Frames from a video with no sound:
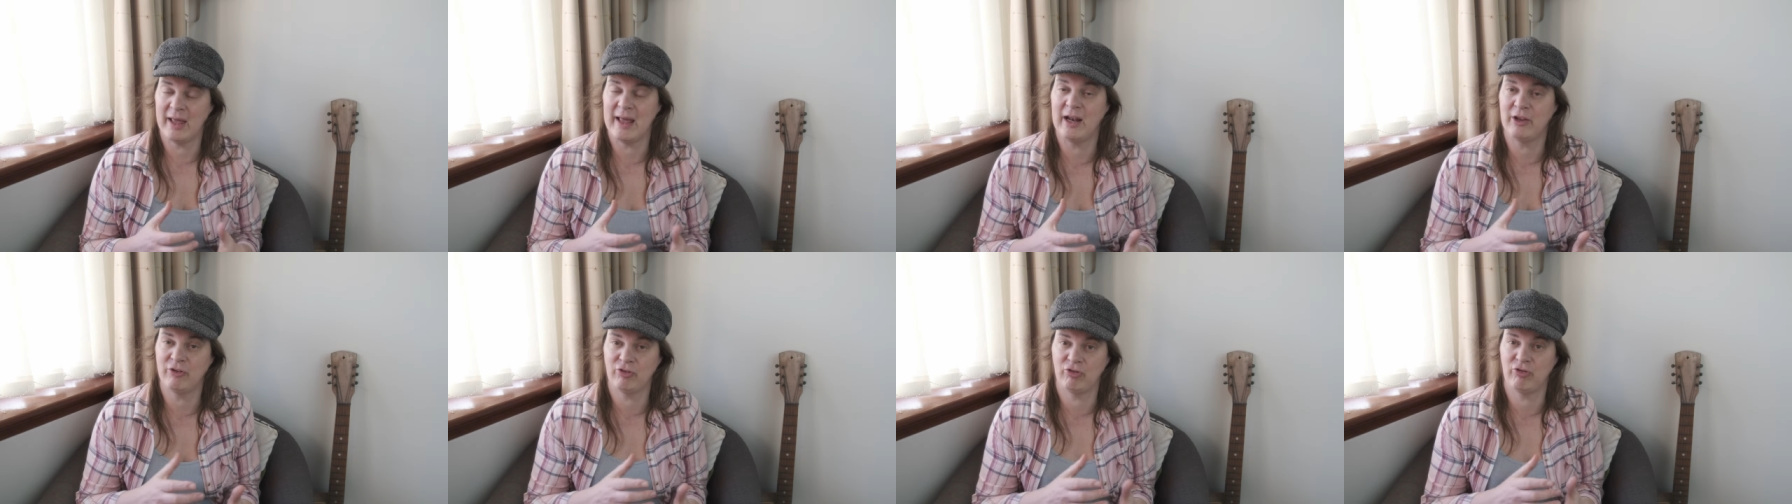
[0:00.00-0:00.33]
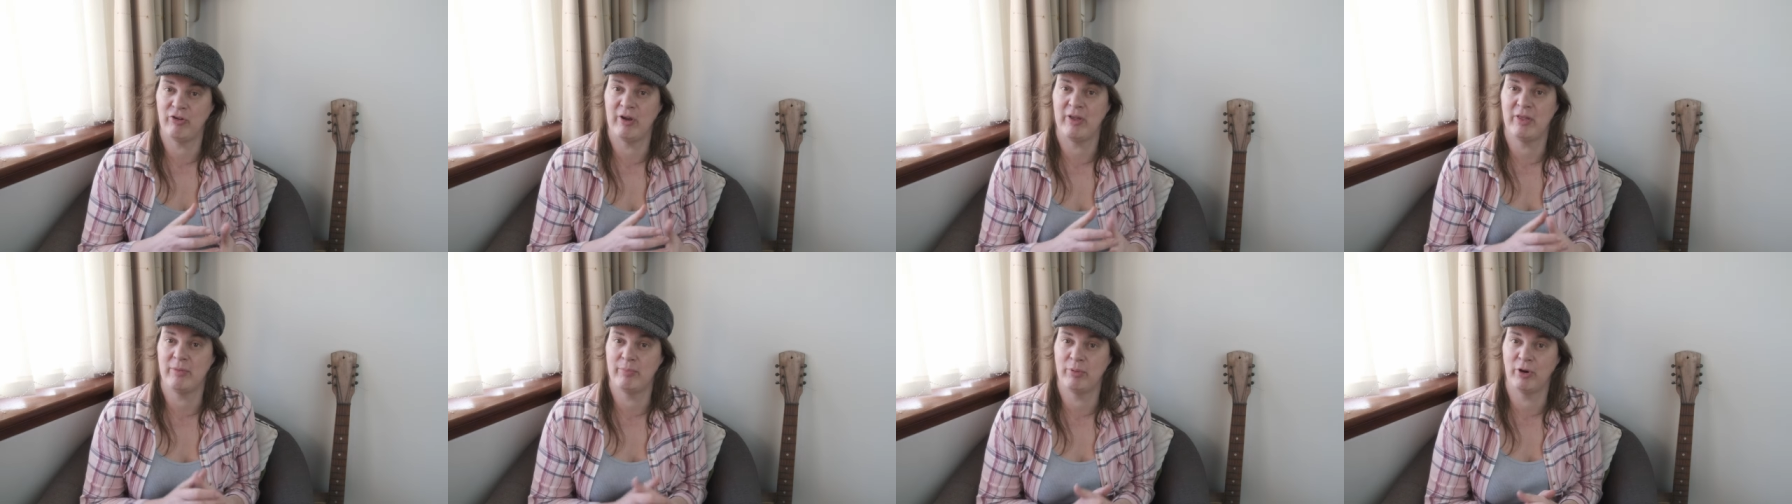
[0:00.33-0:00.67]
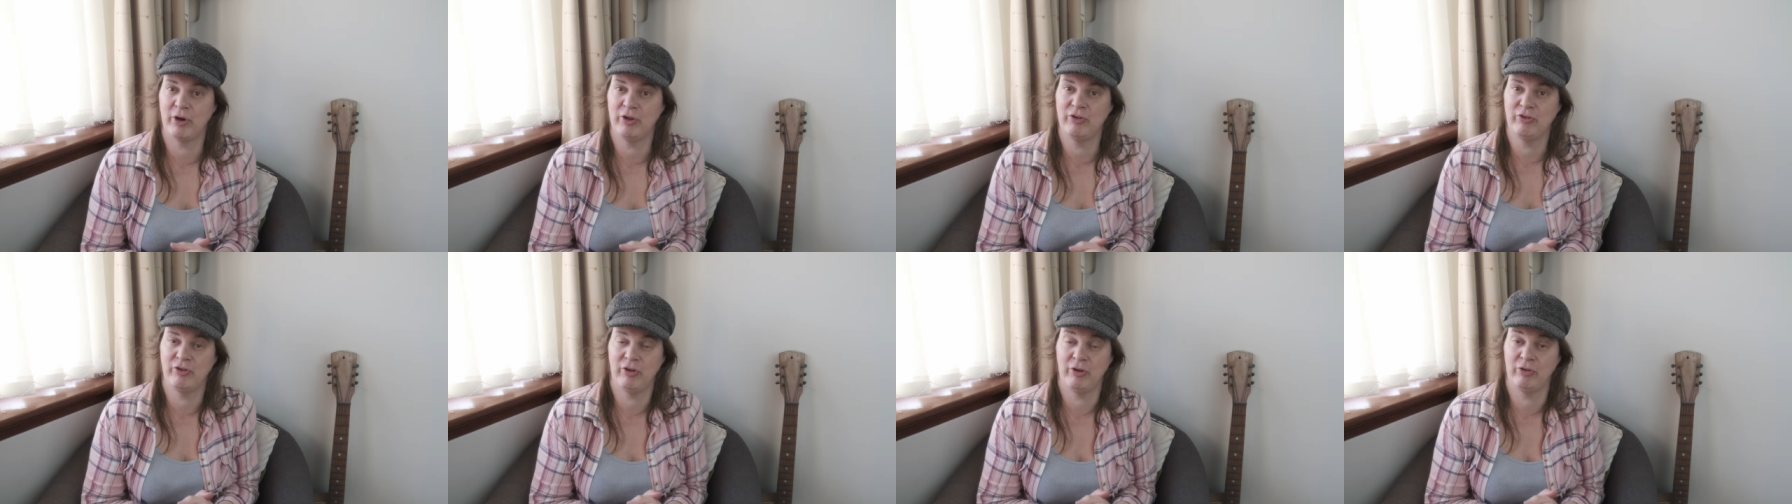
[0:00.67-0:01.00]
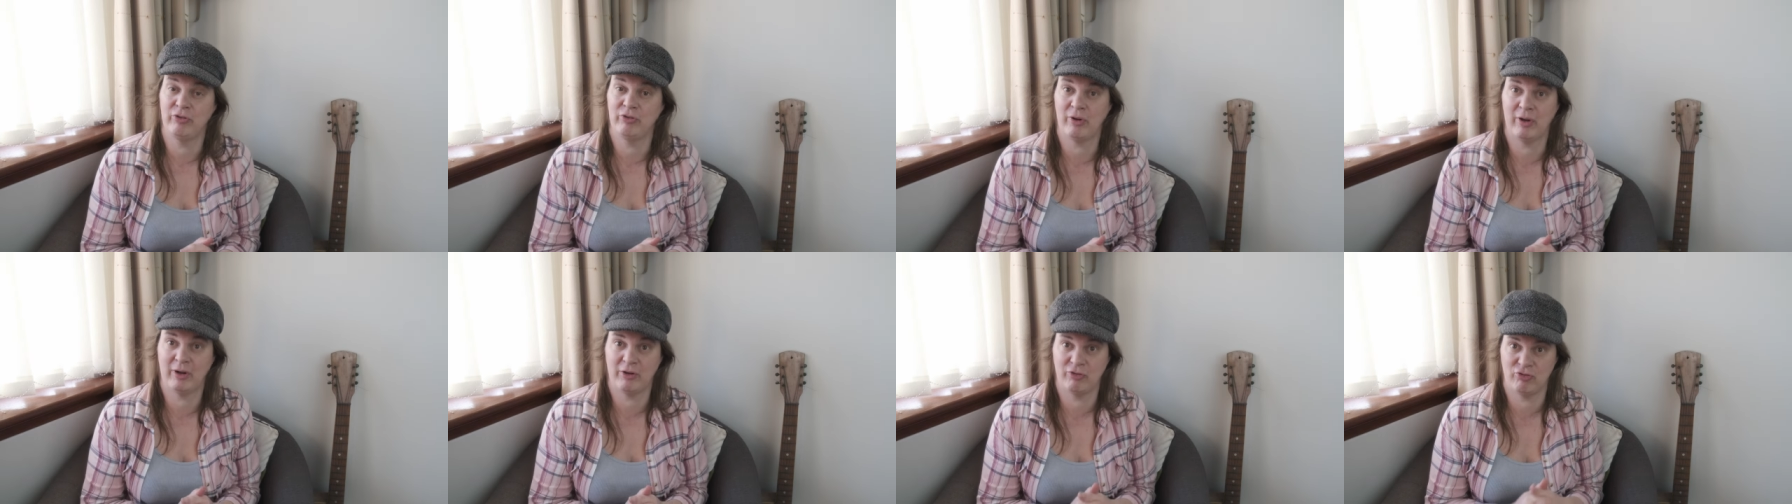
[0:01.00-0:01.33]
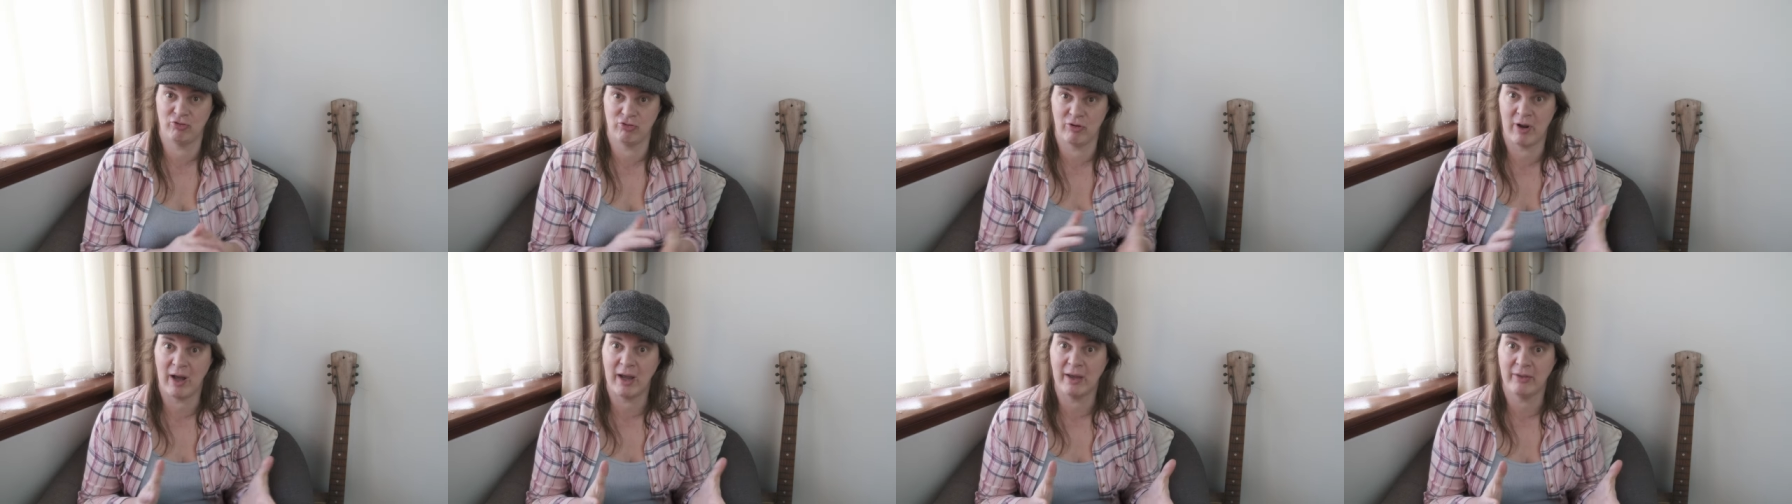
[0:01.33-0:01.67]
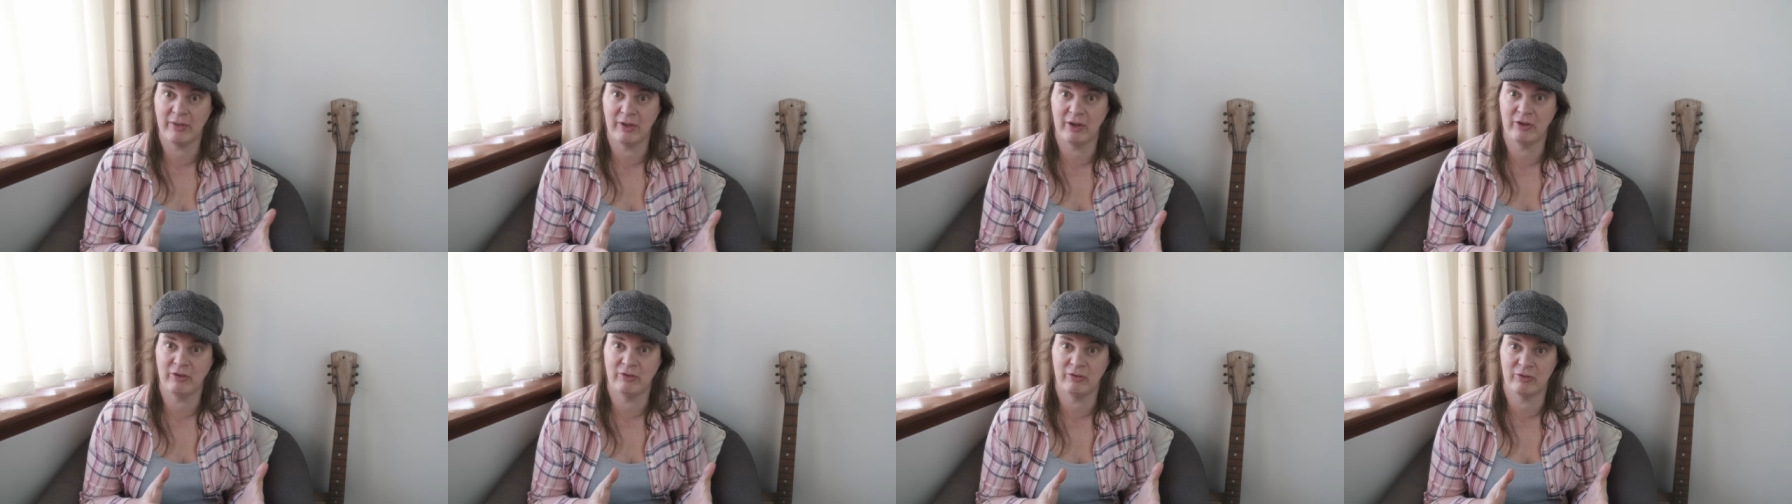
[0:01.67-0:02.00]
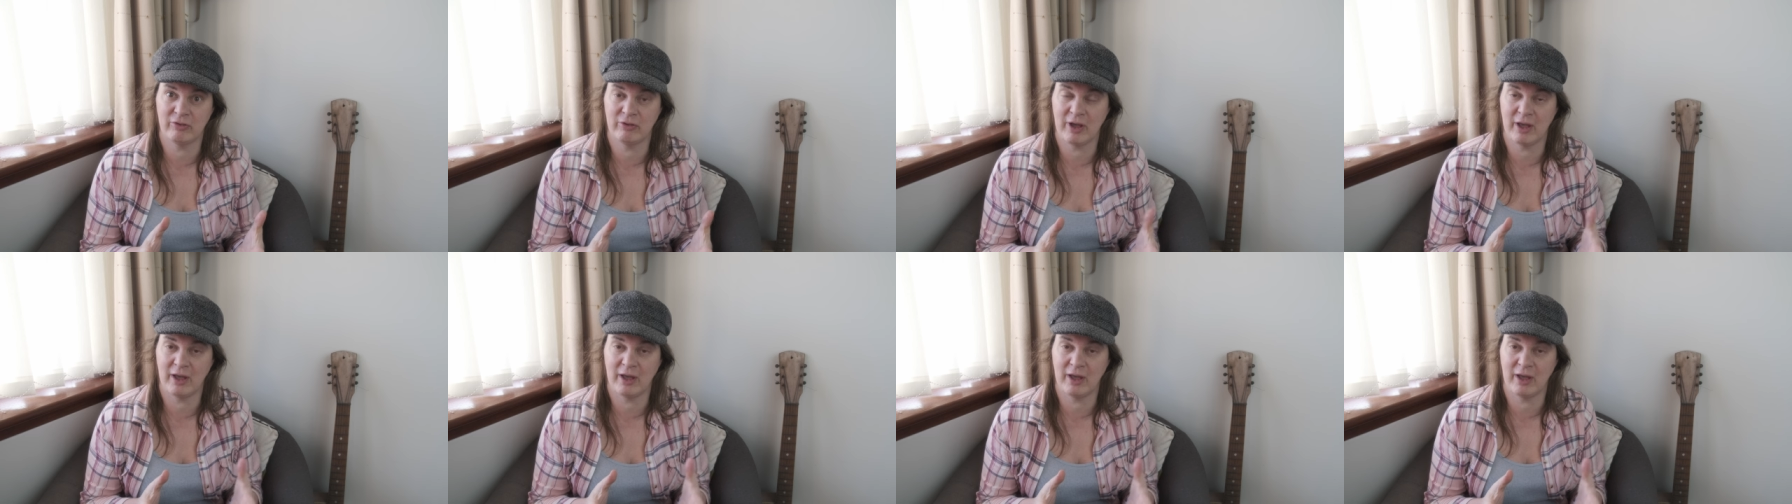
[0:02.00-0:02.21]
illustrate the point to you. So I'd try this.